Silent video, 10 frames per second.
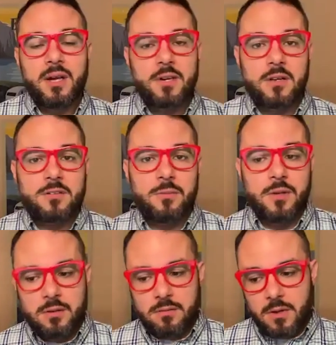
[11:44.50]
customer
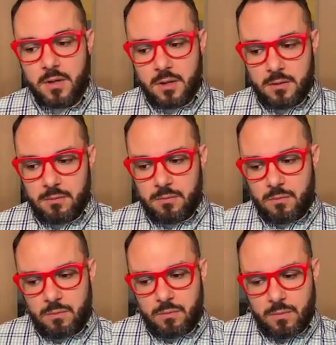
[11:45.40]
that
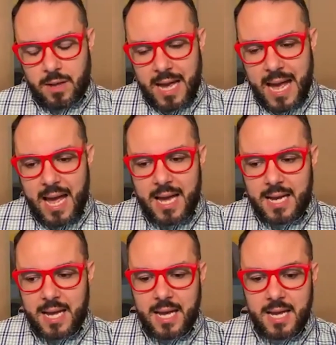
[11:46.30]
had
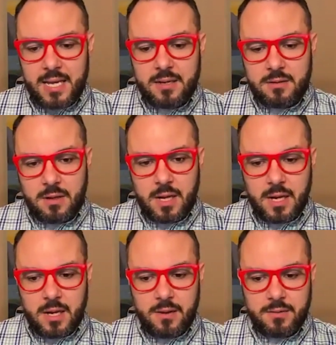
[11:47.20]
a
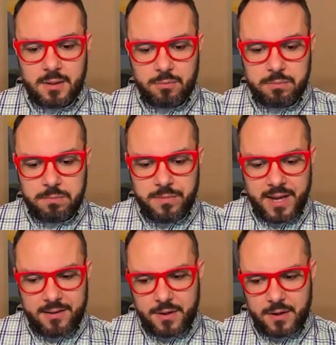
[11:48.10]
uh, they they
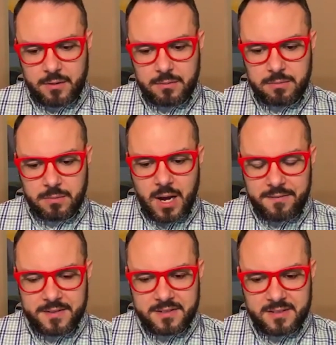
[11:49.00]
have their
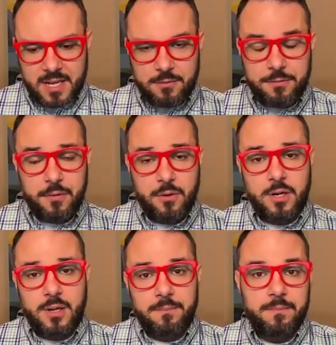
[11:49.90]
office in
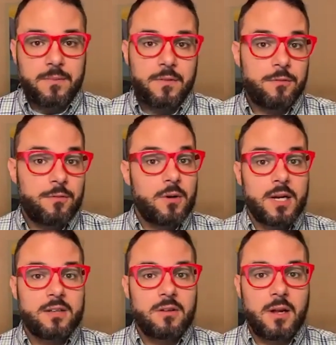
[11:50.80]
florida
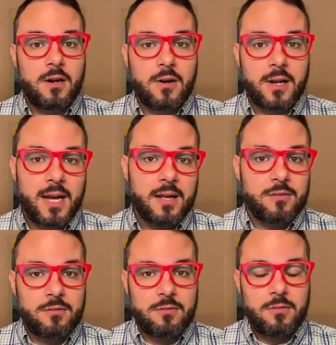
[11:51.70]
florida gets a lot of
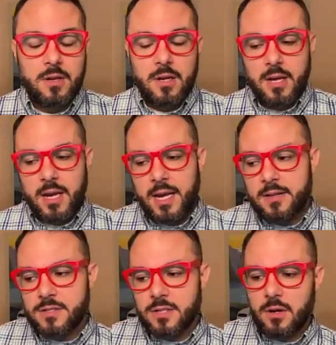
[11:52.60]
hurricanes
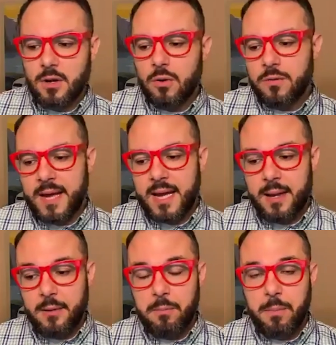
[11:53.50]
and so
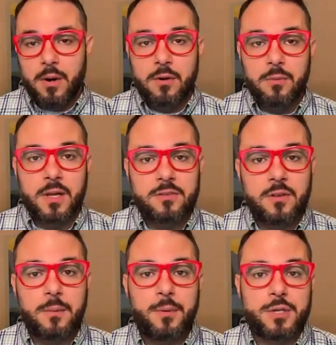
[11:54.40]
they partner with us
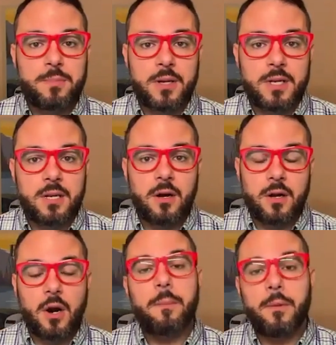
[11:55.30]
on their push button
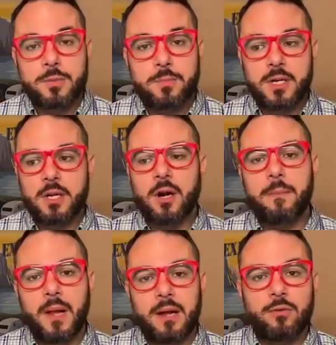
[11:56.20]
on our push button DR
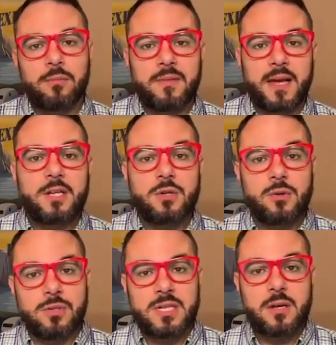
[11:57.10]
platform. They
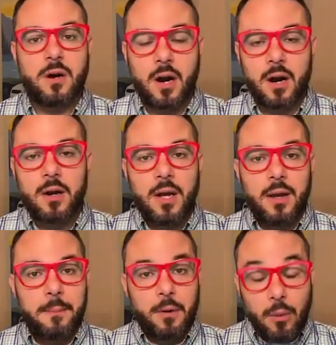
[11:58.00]
do DR
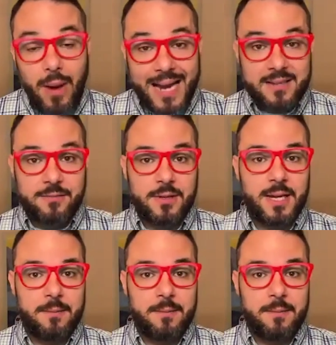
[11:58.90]
proactively.